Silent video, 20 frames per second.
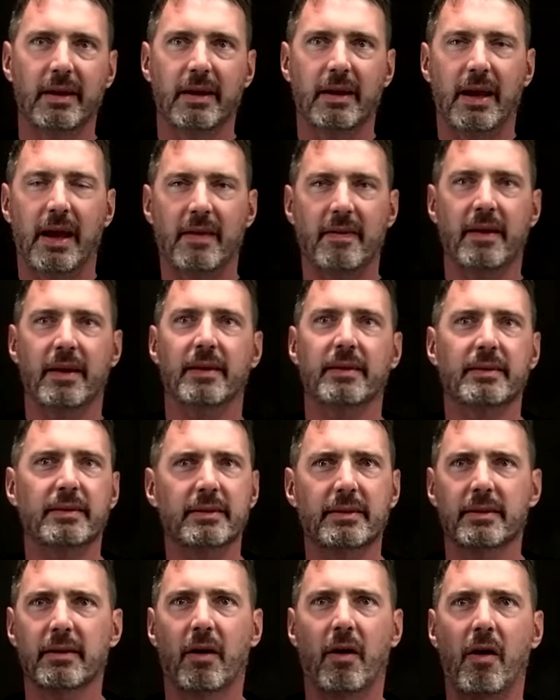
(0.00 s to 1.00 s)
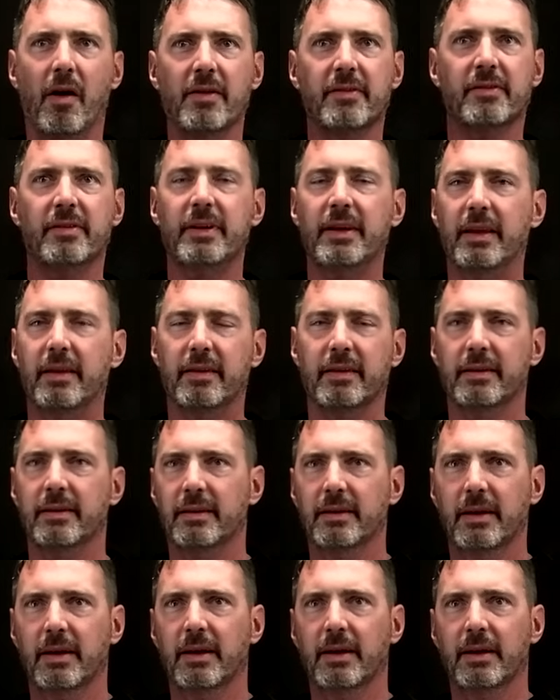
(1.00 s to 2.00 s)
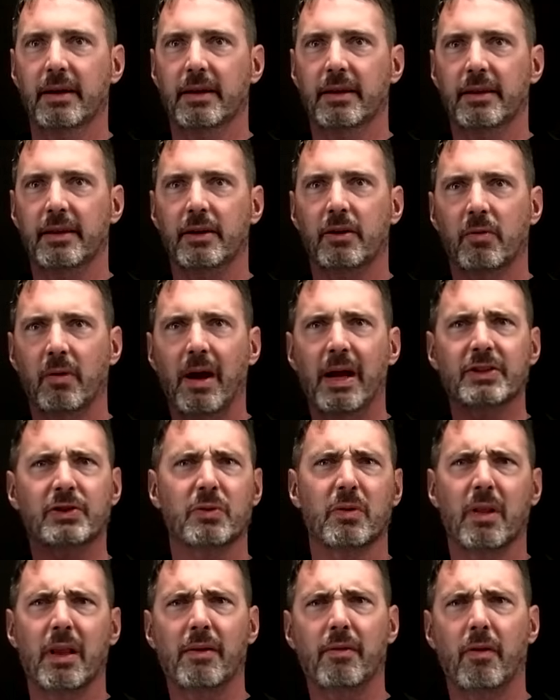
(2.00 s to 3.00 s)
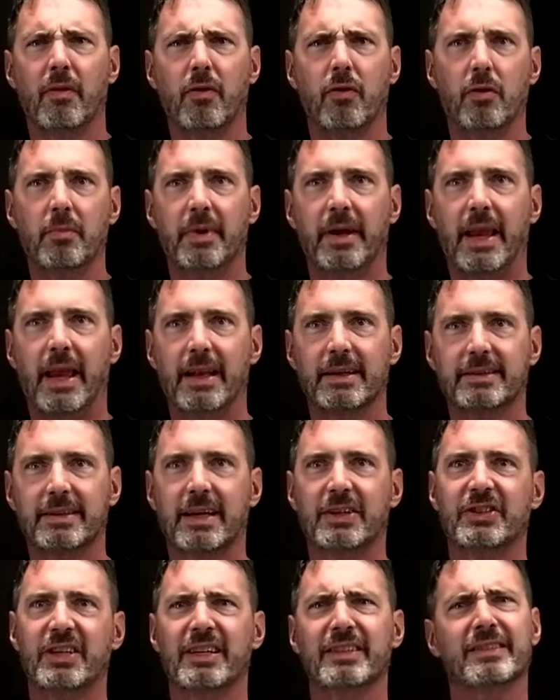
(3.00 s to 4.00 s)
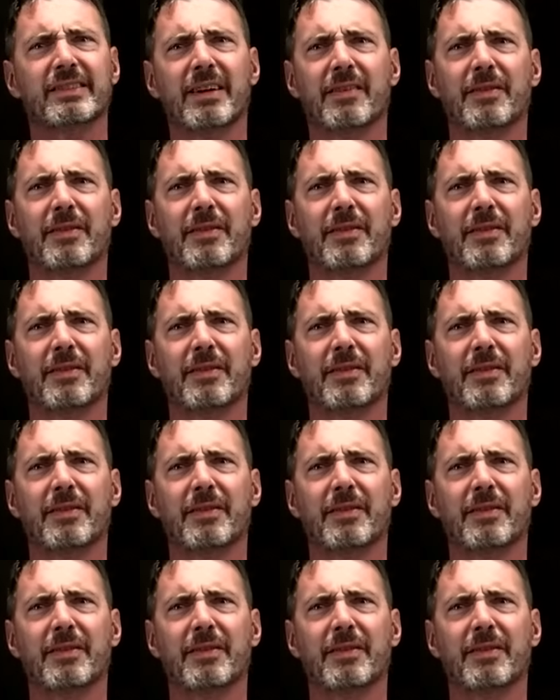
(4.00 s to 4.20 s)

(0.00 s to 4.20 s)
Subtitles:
And then honestly, the graduate level fluid mechanics actually has stuff